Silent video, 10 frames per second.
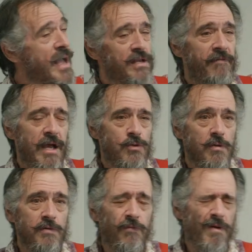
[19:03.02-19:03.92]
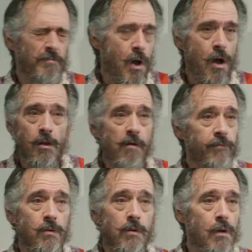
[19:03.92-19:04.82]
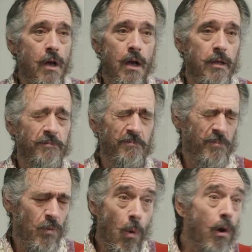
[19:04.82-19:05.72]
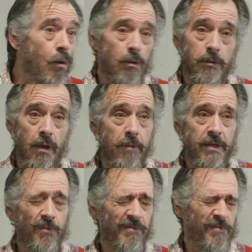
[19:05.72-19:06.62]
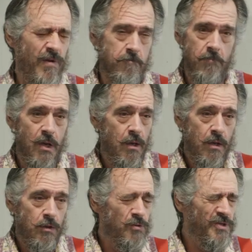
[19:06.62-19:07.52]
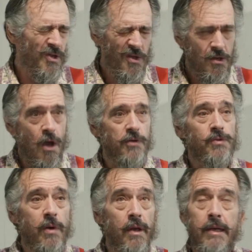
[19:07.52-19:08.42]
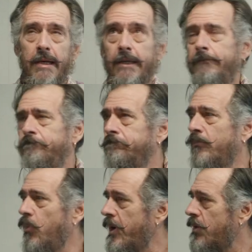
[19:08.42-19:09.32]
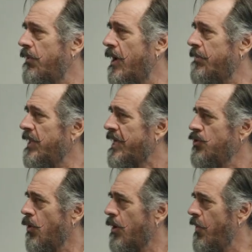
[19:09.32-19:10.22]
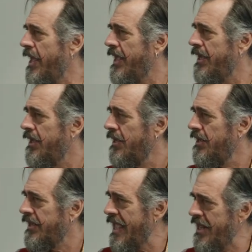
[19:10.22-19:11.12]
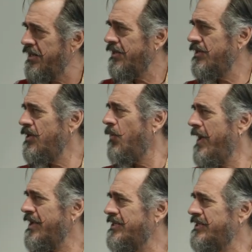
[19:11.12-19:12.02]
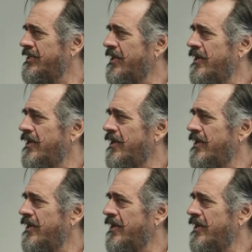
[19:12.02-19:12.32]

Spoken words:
manufacturers from all over the world. I mean, we've from New Zealand, Australia, where, Rob? Like Norway, Canada, US.